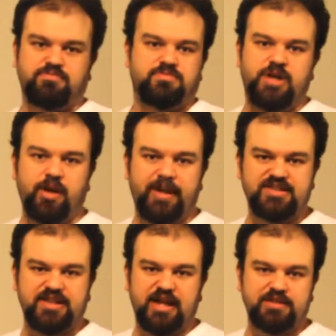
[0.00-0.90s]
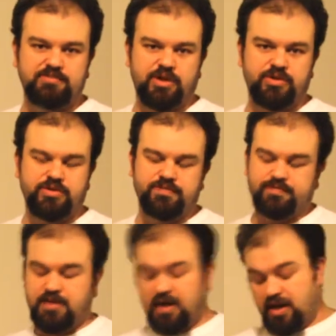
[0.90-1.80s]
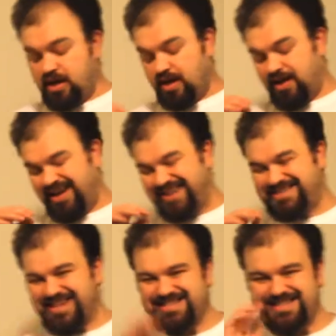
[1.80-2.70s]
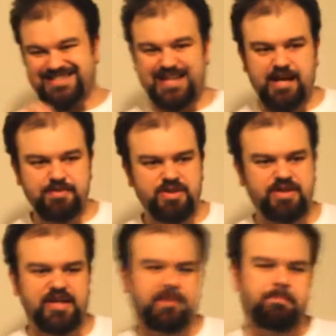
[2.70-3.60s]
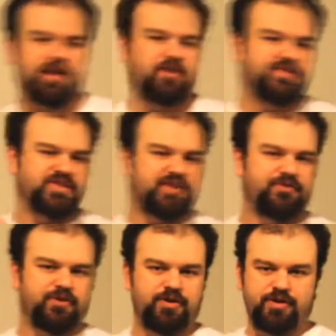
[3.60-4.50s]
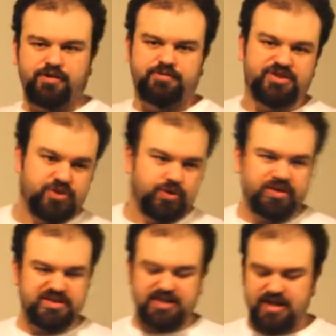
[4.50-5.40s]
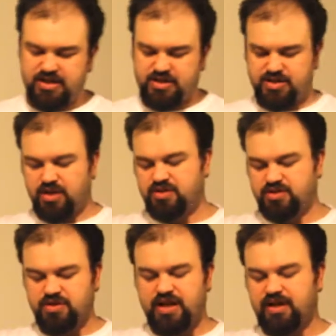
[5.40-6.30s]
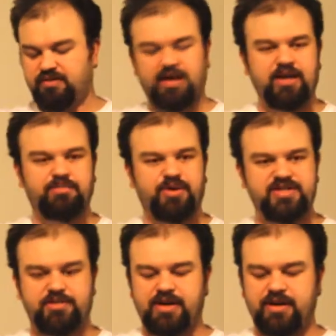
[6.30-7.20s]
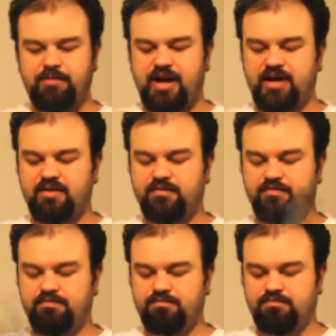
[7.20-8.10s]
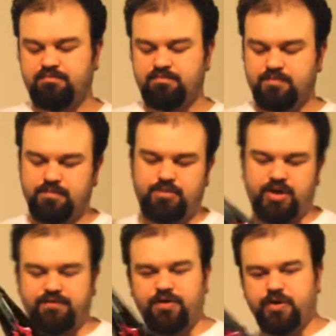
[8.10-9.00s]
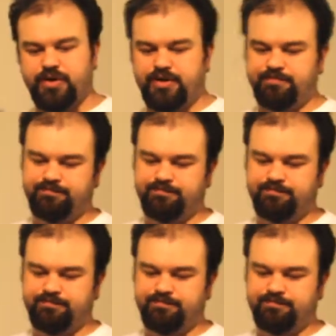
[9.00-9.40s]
you go back to gun mode. It does the same sort of thing, but obviously for a sword, a slash. So to do that, again, press the one at the back, put it forward.